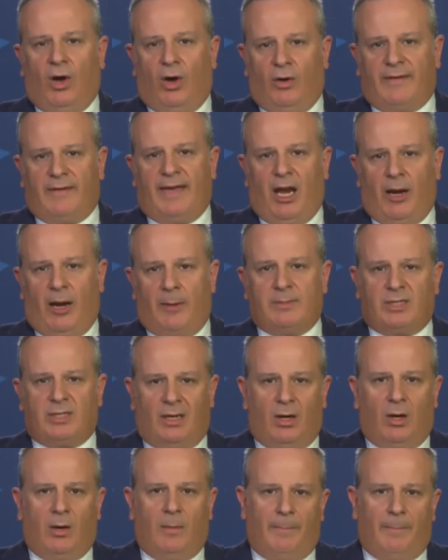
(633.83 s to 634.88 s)
of Kerem
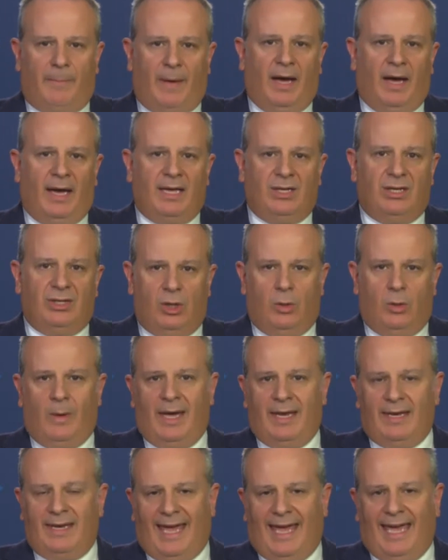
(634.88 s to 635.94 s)
Shalom by
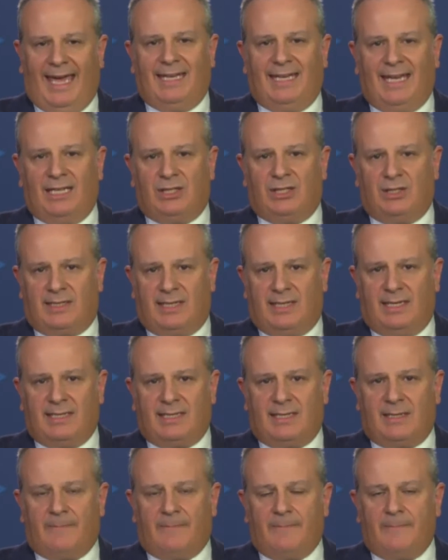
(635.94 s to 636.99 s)
UN aid
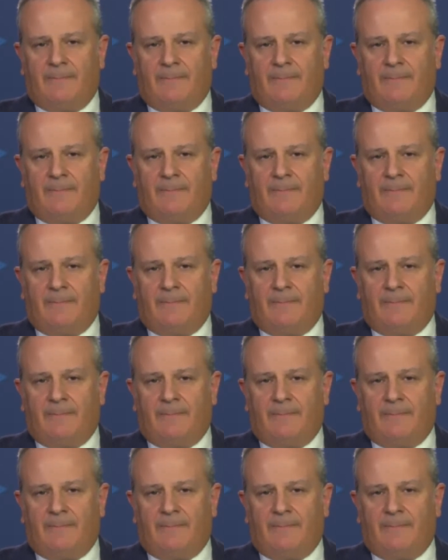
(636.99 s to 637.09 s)
agencies.